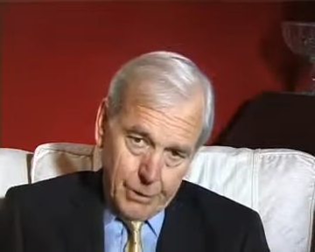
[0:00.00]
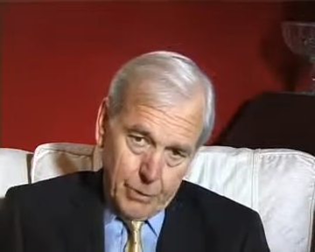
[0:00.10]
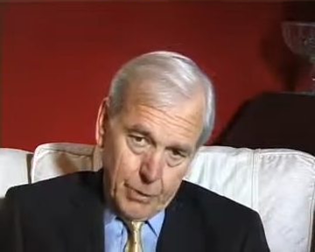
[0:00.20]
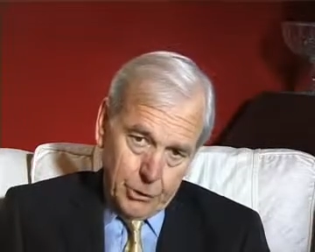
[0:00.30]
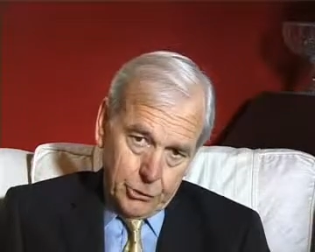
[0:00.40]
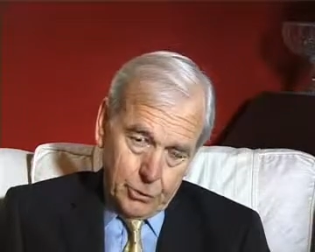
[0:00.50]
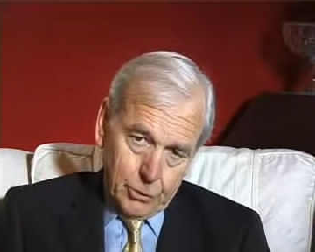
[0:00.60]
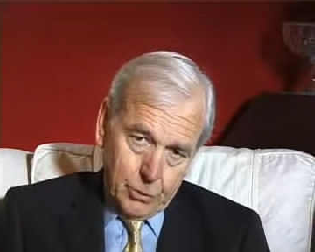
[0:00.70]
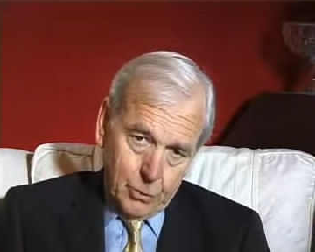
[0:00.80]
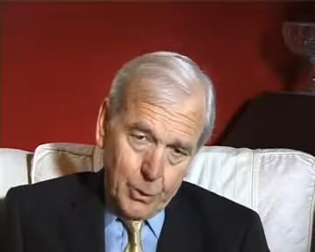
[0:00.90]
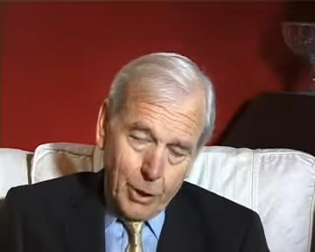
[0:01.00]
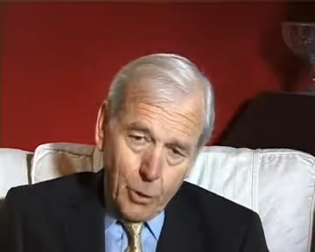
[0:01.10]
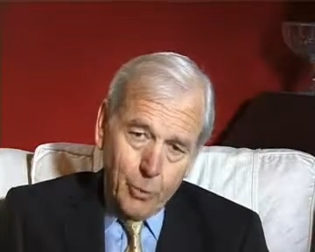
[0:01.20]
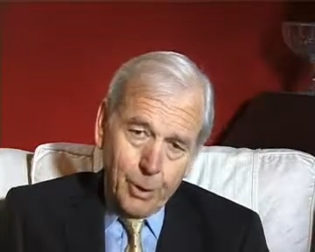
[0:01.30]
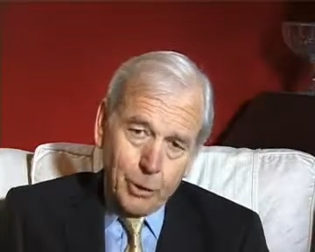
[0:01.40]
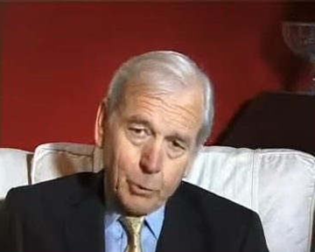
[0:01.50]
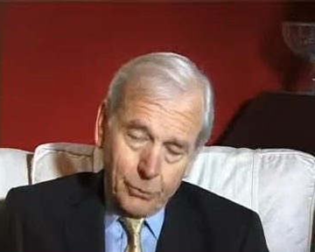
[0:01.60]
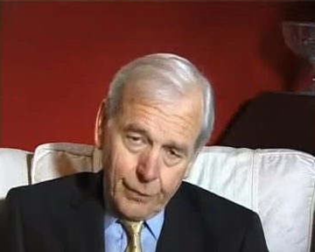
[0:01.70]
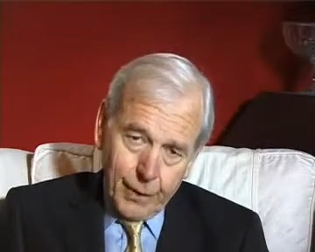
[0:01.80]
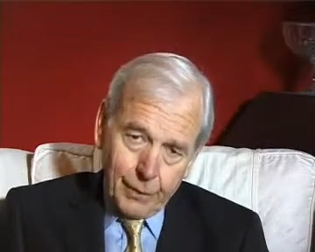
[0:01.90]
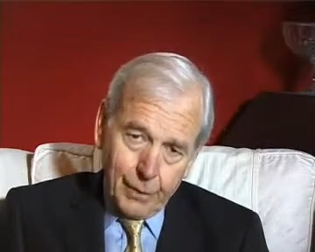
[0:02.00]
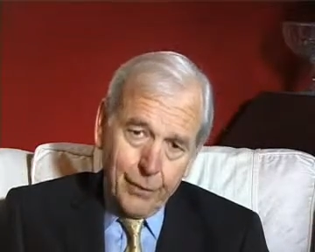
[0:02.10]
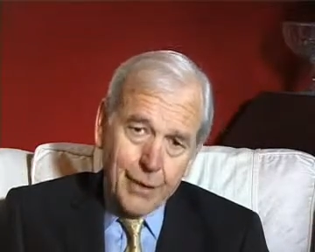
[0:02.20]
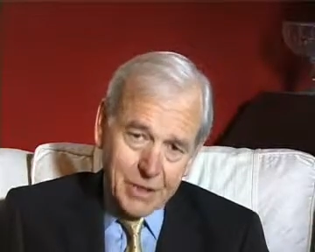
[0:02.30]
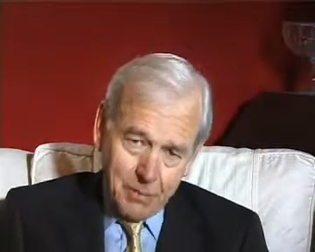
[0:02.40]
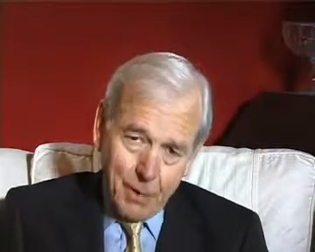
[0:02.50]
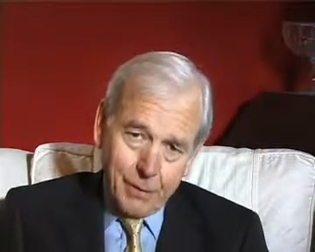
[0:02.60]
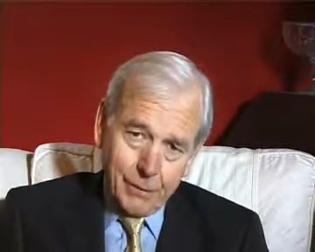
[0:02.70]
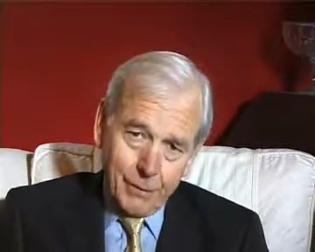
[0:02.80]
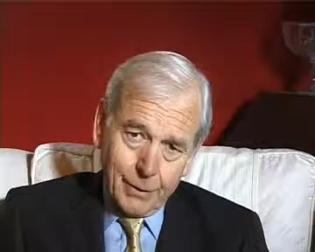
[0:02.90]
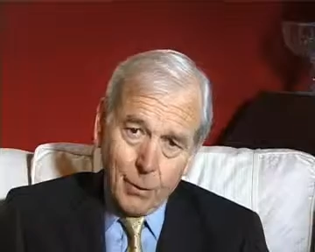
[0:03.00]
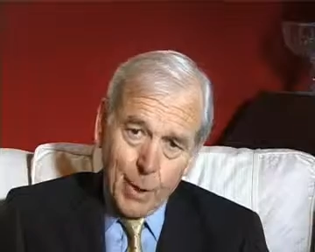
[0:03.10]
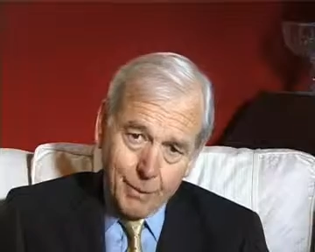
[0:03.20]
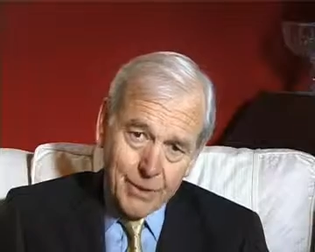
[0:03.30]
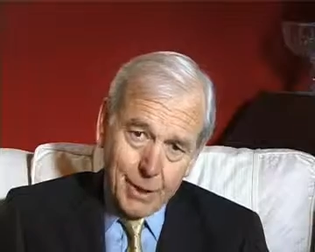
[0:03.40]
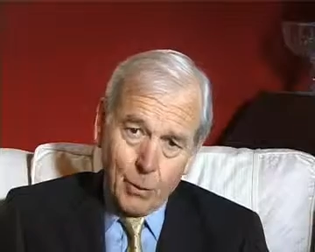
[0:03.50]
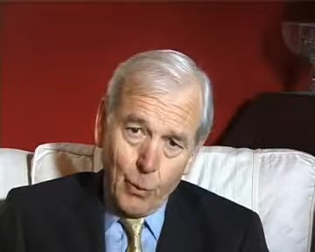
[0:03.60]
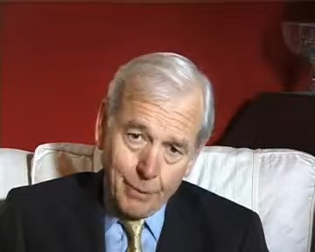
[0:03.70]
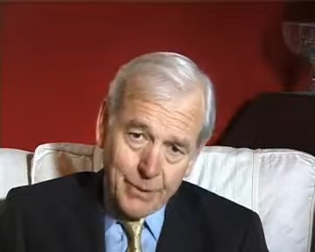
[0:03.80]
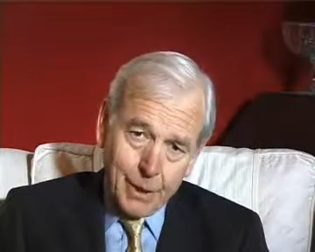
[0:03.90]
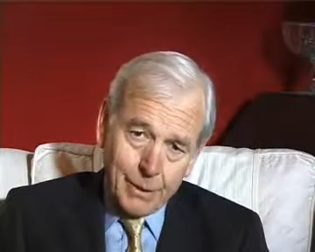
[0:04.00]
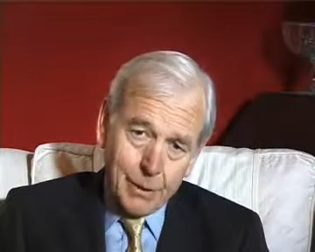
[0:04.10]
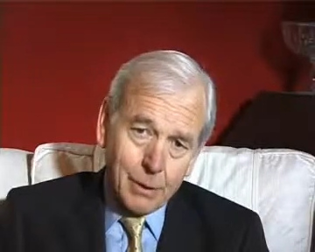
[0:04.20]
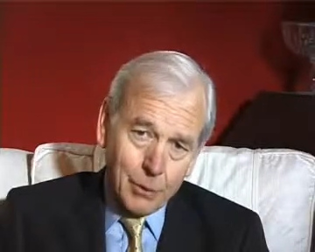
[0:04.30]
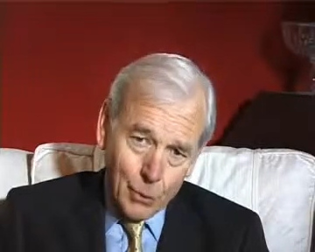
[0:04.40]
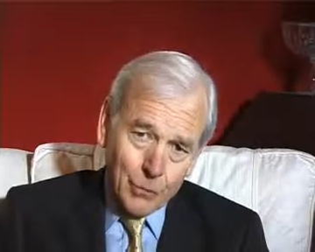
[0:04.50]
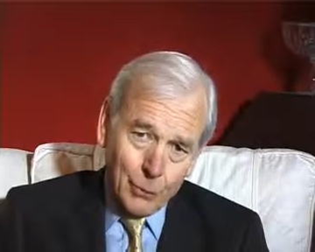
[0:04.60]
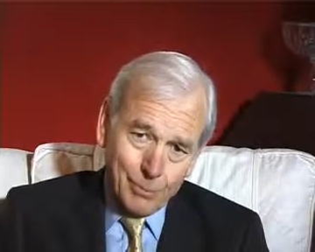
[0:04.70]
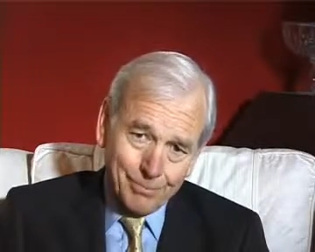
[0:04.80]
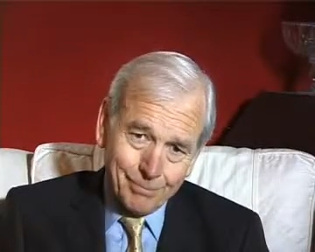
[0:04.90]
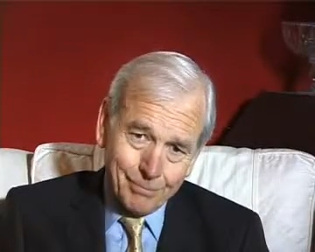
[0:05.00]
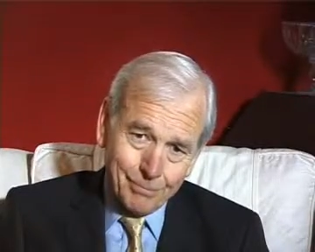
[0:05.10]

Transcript: Whatever your situation, we hope you will find this part of the website useful.